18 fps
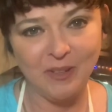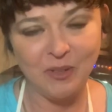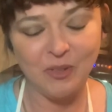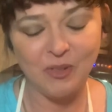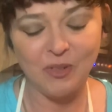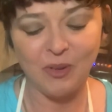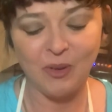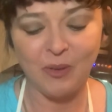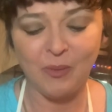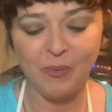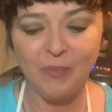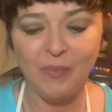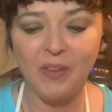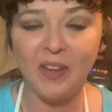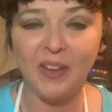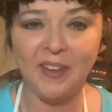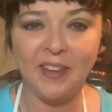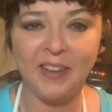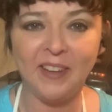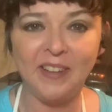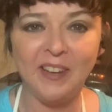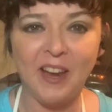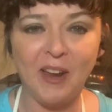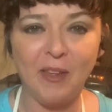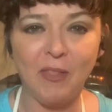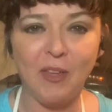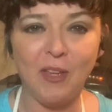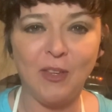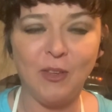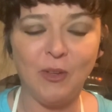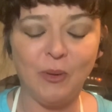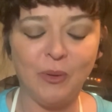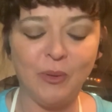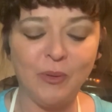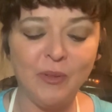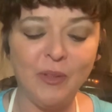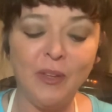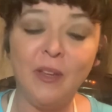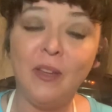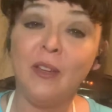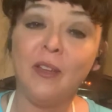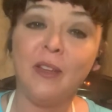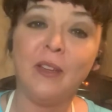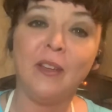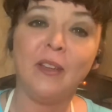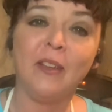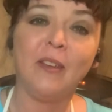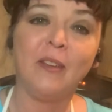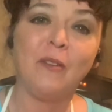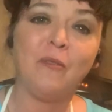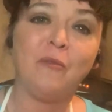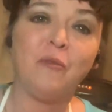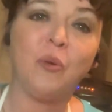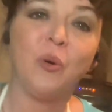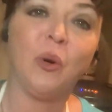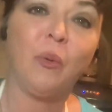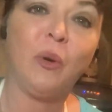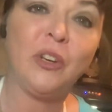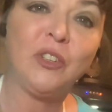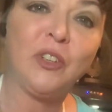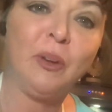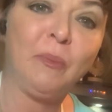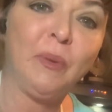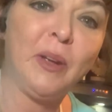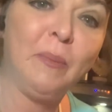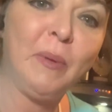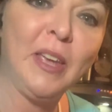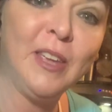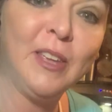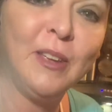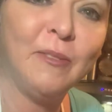So again, I thank you for watching my baking